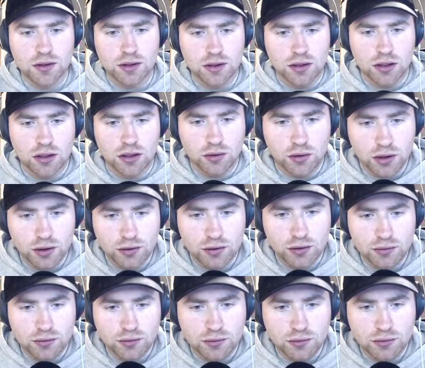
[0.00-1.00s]
Hold on.
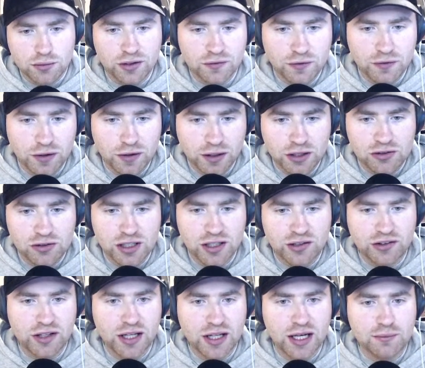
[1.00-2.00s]
I'll see if I can
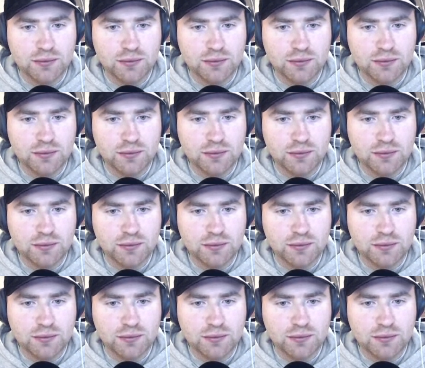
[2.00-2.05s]
adjust that.